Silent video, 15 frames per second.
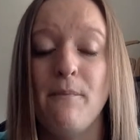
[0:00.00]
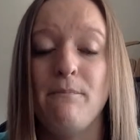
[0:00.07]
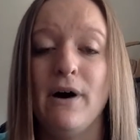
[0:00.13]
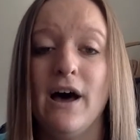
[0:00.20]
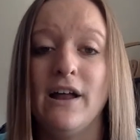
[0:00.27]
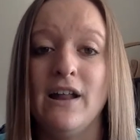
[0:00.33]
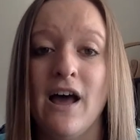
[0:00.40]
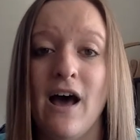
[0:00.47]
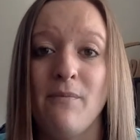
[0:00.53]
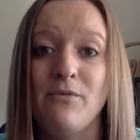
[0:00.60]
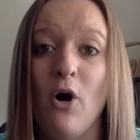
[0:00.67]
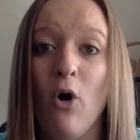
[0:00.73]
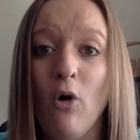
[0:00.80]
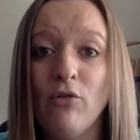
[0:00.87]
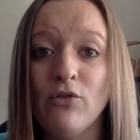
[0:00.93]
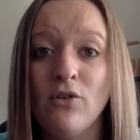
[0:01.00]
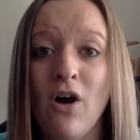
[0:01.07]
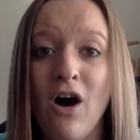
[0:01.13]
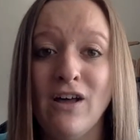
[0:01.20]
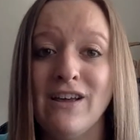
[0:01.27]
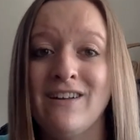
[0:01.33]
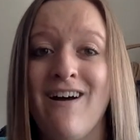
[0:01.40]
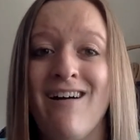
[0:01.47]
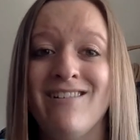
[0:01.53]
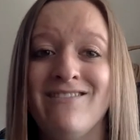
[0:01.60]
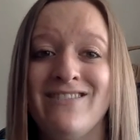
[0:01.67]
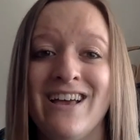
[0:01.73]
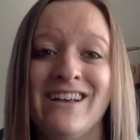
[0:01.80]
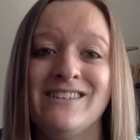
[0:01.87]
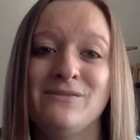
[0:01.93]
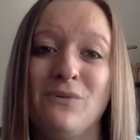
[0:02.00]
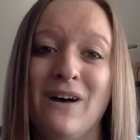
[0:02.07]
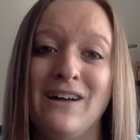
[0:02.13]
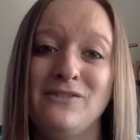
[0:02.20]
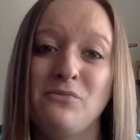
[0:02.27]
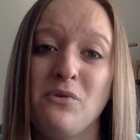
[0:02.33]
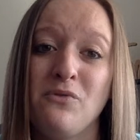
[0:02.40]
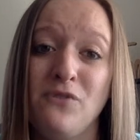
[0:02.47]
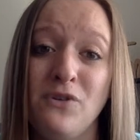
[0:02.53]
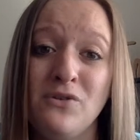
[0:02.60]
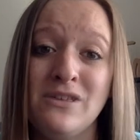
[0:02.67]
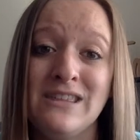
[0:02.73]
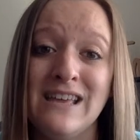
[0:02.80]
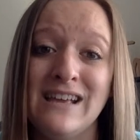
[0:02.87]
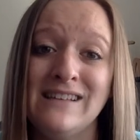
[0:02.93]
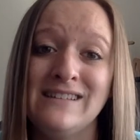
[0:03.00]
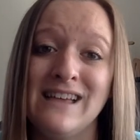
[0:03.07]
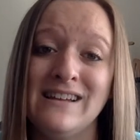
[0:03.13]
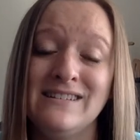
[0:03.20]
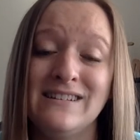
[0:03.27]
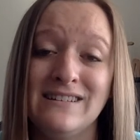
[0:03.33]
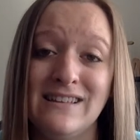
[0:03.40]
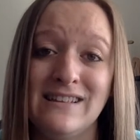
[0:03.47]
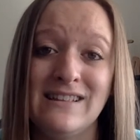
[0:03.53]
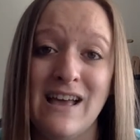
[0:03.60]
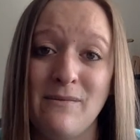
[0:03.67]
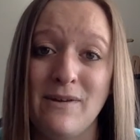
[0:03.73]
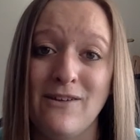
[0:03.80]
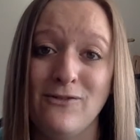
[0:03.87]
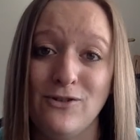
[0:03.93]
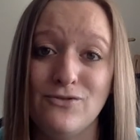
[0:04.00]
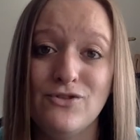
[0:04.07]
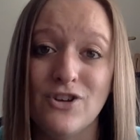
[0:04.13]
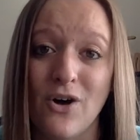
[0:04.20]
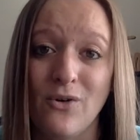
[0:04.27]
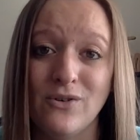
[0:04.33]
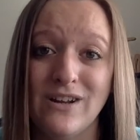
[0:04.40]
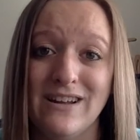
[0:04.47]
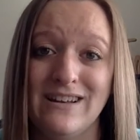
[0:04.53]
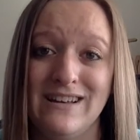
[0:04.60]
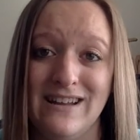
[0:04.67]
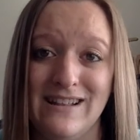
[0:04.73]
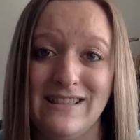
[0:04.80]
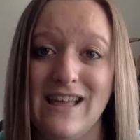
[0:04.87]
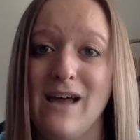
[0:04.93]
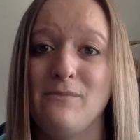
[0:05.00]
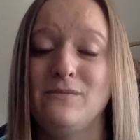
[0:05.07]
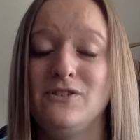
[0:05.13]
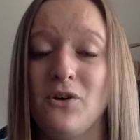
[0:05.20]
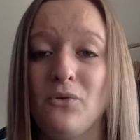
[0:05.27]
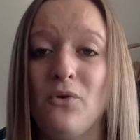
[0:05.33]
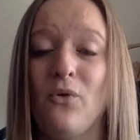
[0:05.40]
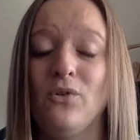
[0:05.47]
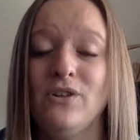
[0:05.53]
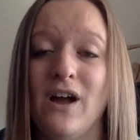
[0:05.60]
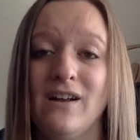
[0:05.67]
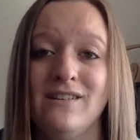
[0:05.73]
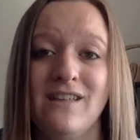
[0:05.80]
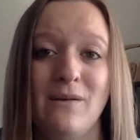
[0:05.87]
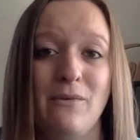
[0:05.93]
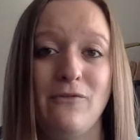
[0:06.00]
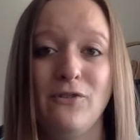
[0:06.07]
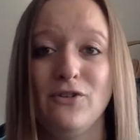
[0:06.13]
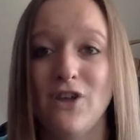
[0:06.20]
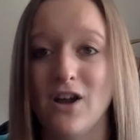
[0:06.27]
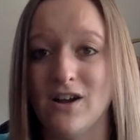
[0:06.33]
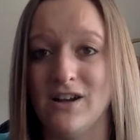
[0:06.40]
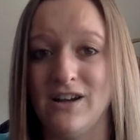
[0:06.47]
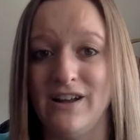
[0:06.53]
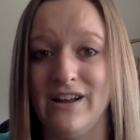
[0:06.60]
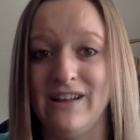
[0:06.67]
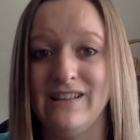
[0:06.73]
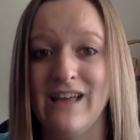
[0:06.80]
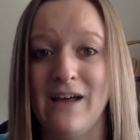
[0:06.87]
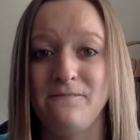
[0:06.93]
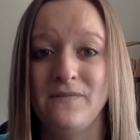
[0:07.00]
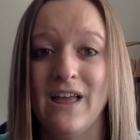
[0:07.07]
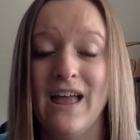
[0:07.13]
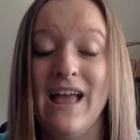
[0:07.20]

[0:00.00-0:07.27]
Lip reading: But overall in all of this was review things and delete them if you don't need them. Don't hold on to them if you're not going to need them.